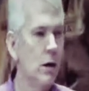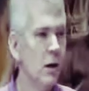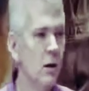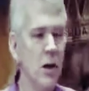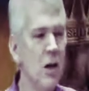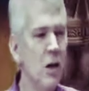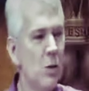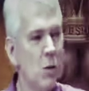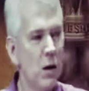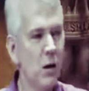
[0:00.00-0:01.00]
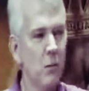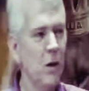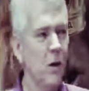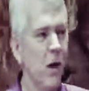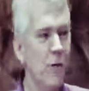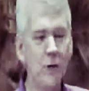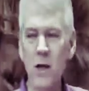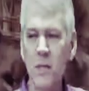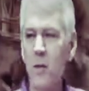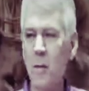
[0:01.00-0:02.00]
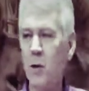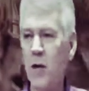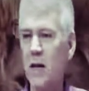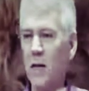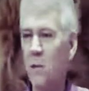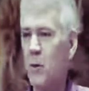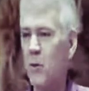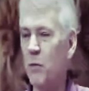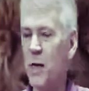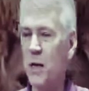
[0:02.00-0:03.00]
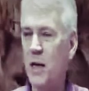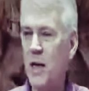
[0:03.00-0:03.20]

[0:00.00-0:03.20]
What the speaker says: It's, you know, I've seen people take this both ways.